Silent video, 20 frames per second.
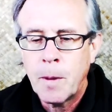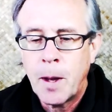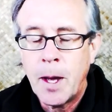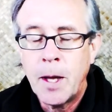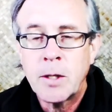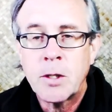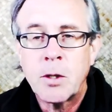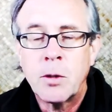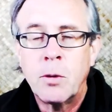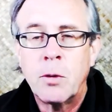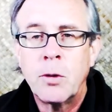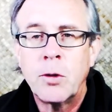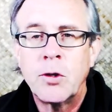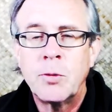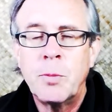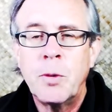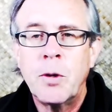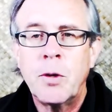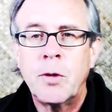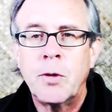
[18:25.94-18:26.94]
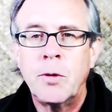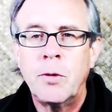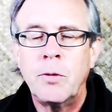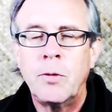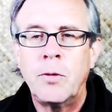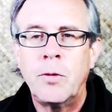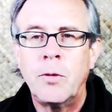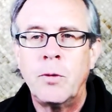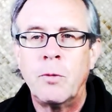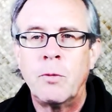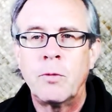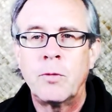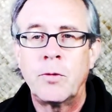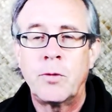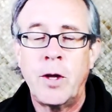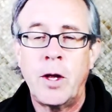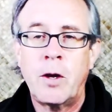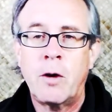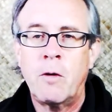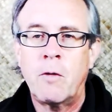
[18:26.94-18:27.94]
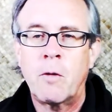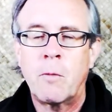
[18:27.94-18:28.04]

I asked the Holy Spirit to, to take